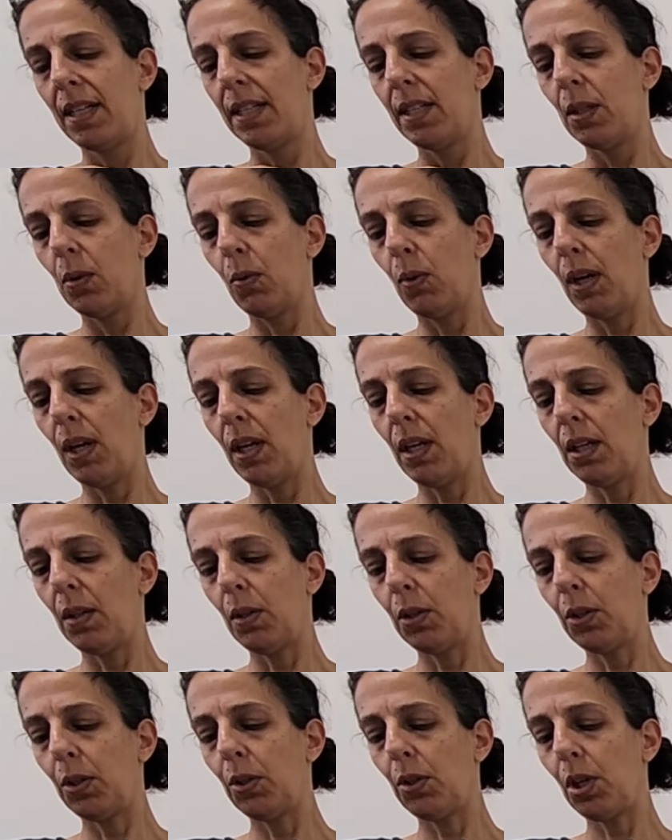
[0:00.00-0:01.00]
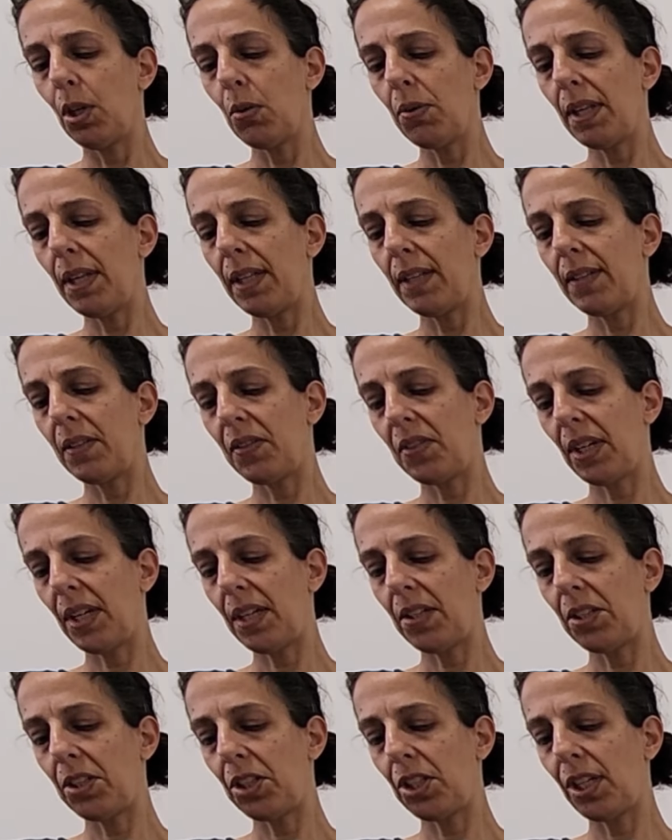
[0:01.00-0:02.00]
Well, you know that
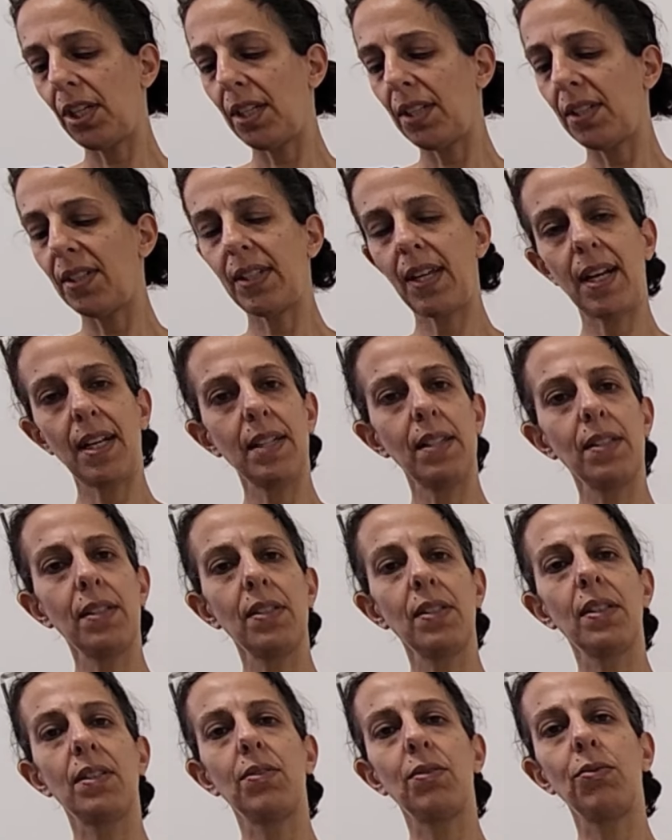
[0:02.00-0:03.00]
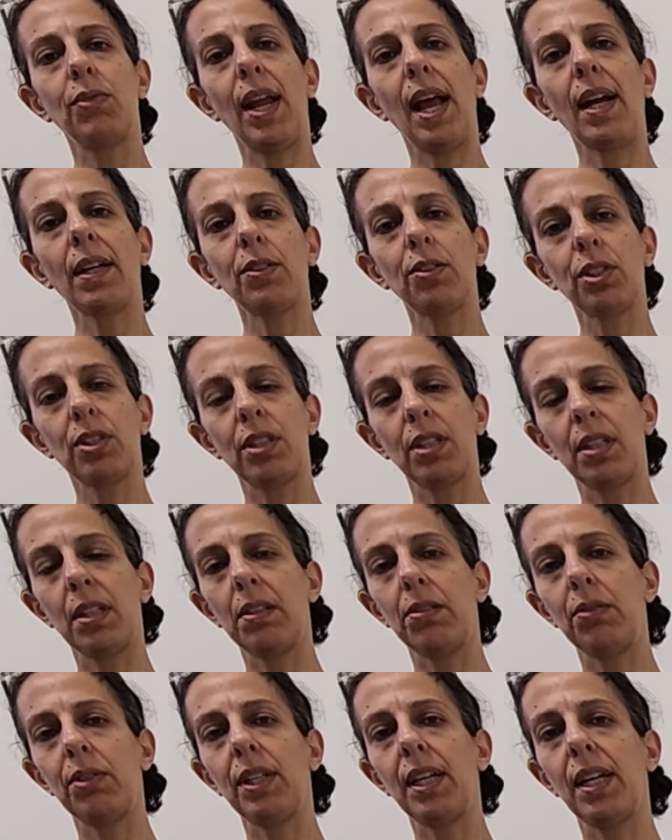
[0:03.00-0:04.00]
San Cha San reaction
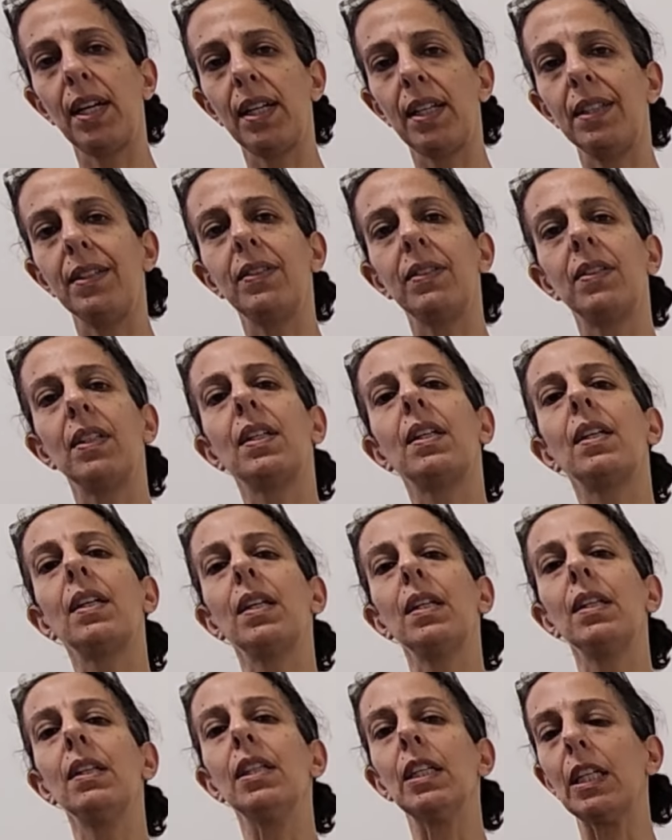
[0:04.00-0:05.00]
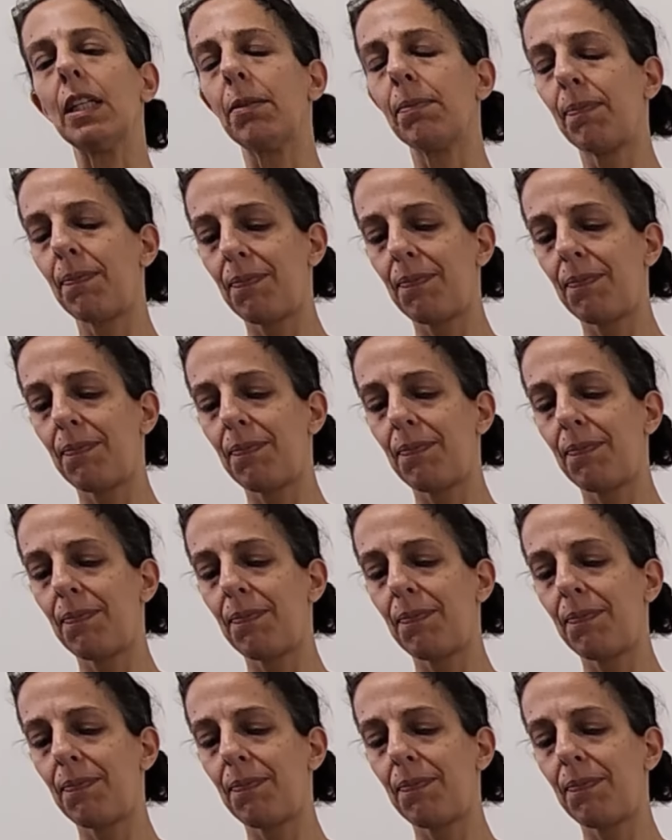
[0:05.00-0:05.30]
area is the kidney.